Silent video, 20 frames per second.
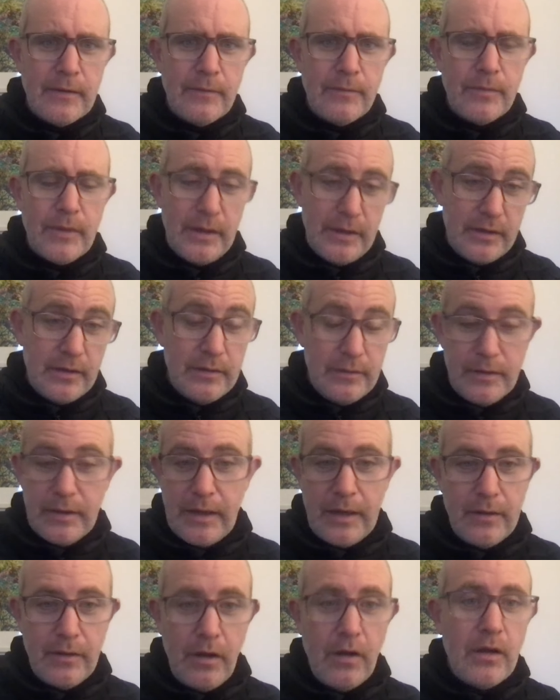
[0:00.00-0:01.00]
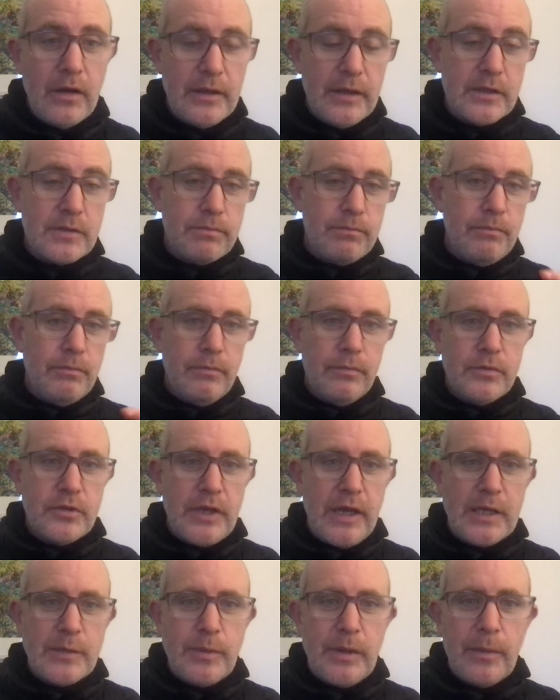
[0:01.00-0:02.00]
Again, all these
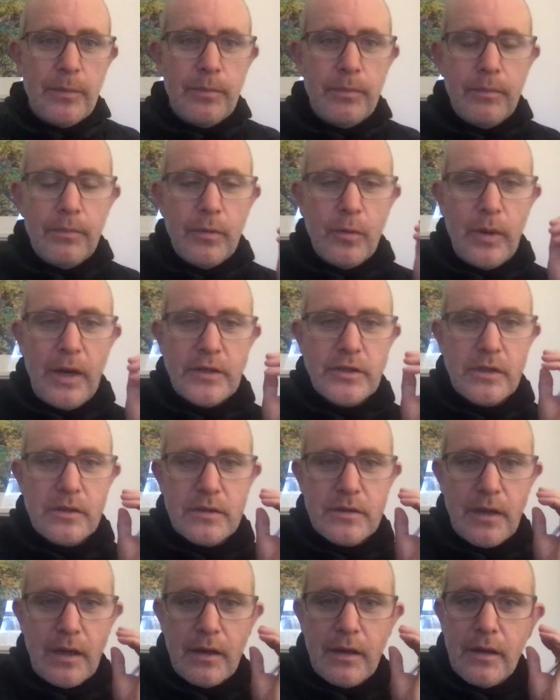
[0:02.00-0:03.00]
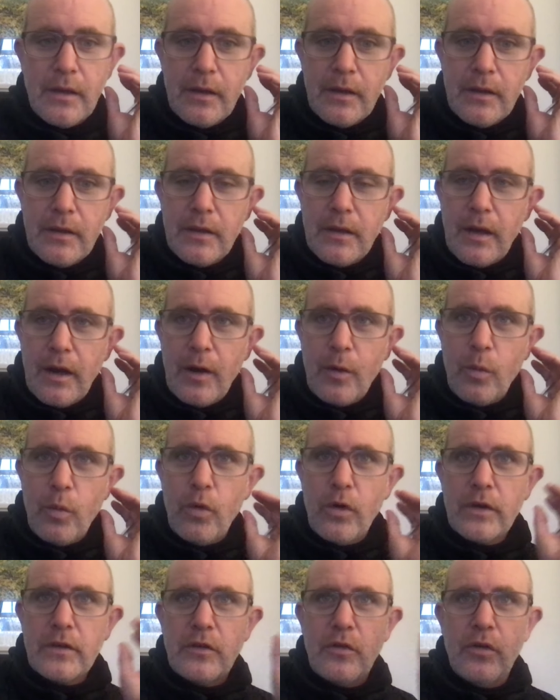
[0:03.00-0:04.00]
Shakespeare questions that are
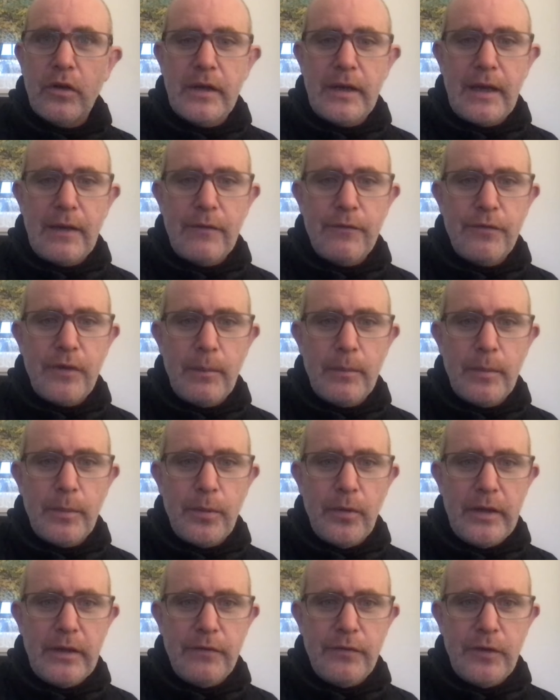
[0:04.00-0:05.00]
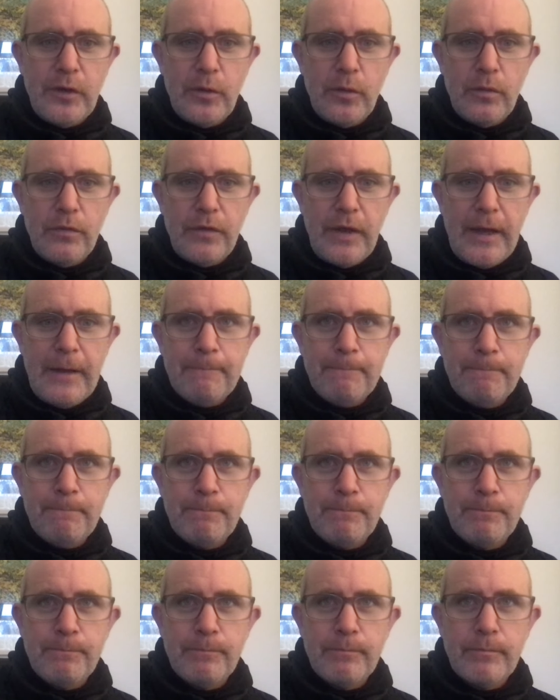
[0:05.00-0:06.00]
worth looking at from the point of view of,
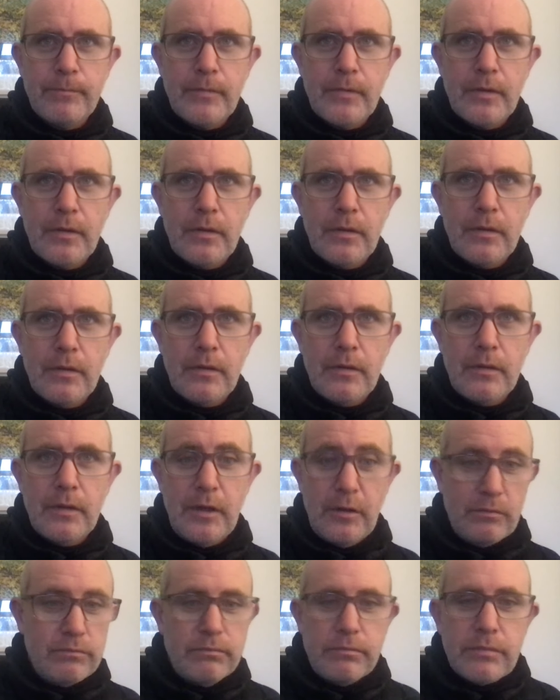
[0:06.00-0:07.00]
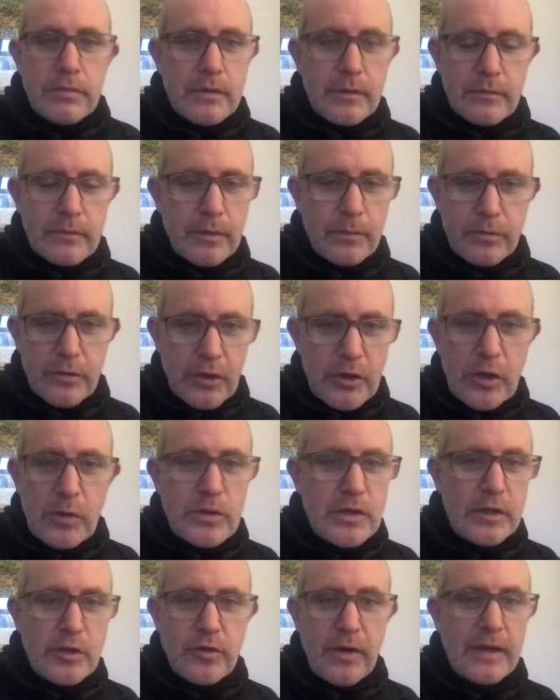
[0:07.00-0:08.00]
they're
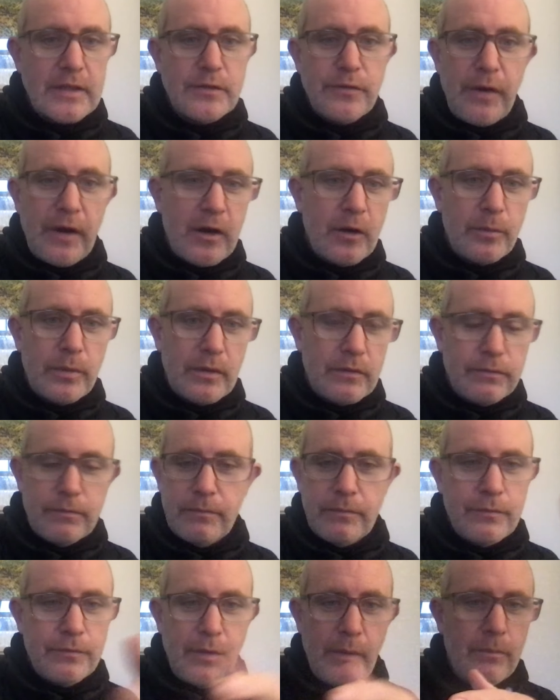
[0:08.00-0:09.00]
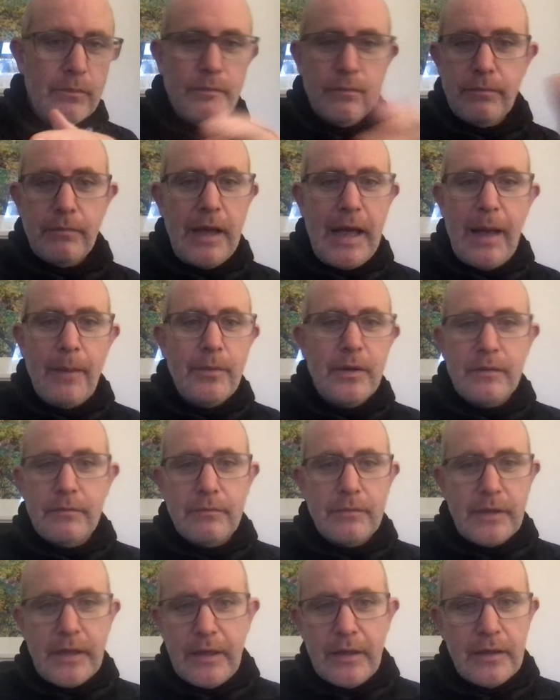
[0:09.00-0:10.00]
usually transferable from Hamlet,
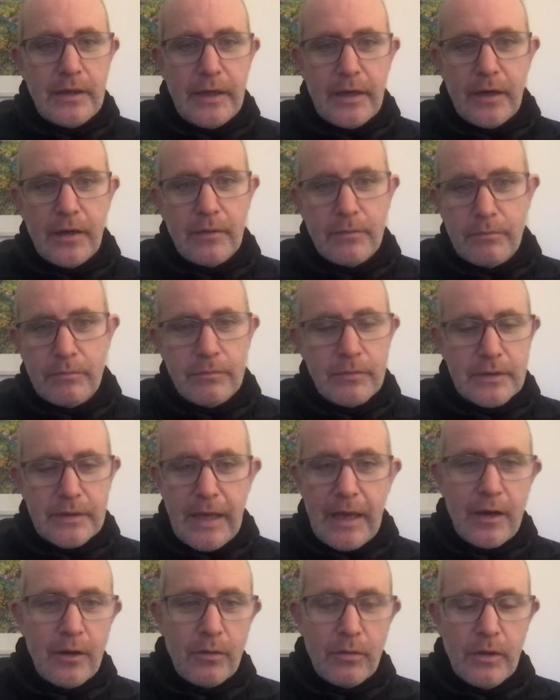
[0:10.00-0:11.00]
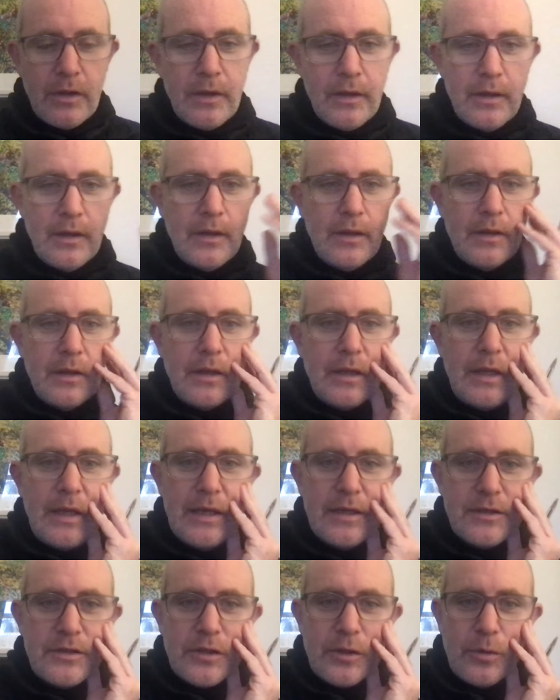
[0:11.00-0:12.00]
King Lear, Othello,
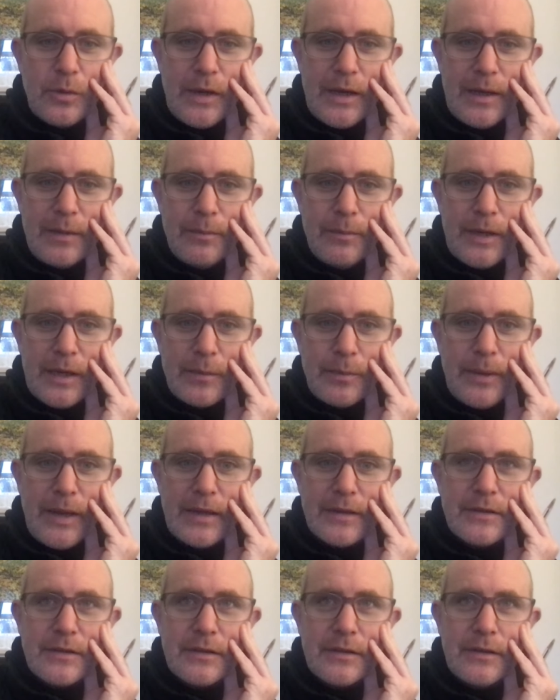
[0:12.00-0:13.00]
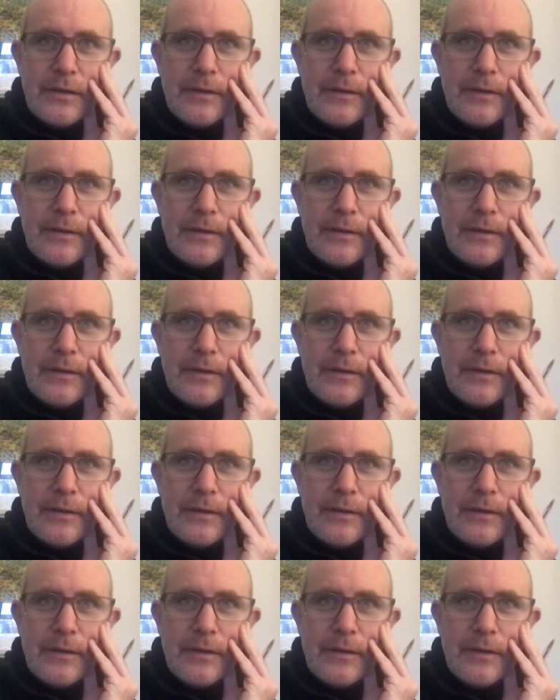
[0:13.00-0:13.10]
into Macbeth.